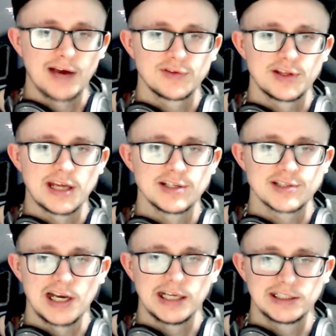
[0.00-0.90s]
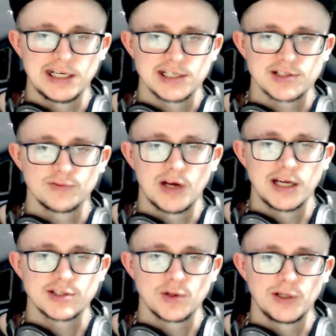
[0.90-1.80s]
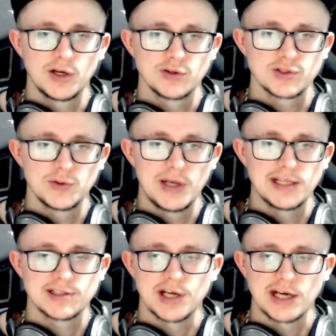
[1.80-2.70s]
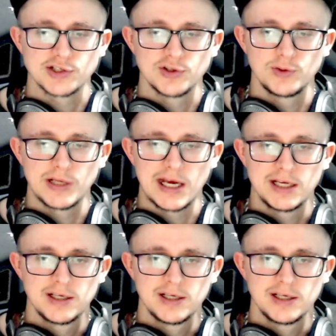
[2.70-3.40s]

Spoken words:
to then select this, right? So we go to international, yeah?